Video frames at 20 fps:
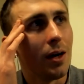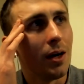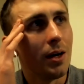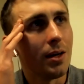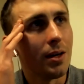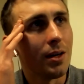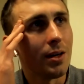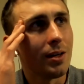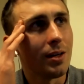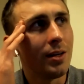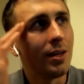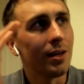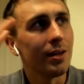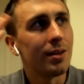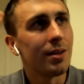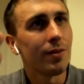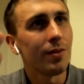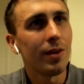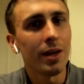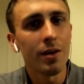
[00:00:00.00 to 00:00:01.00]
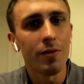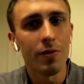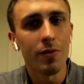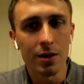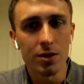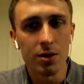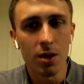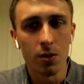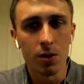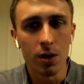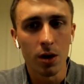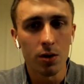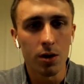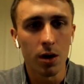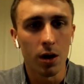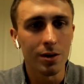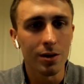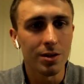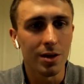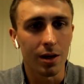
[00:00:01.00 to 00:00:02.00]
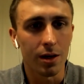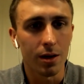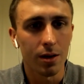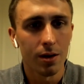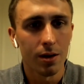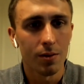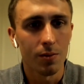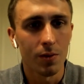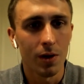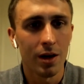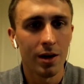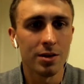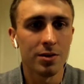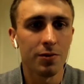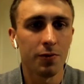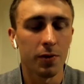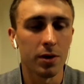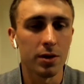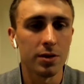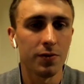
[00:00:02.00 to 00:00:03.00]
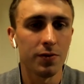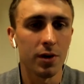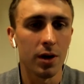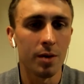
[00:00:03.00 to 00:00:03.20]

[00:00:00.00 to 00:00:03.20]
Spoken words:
think of Antonio Conte in his first few.